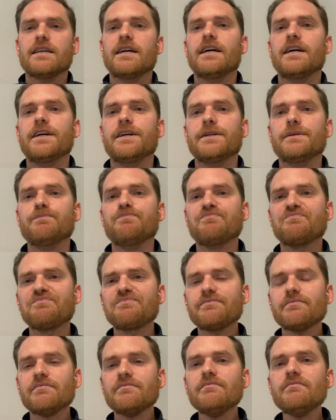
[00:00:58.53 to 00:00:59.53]

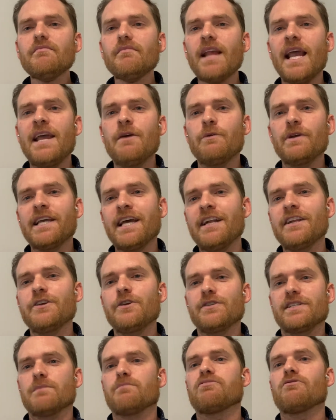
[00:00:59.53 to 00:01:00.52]
And we kind of
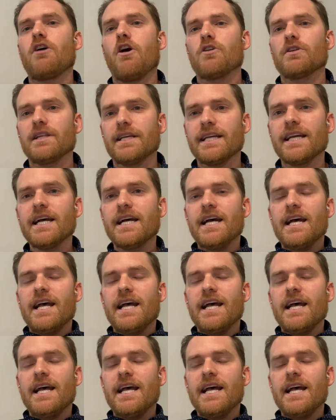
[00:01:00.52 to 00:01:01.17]
use it broadly.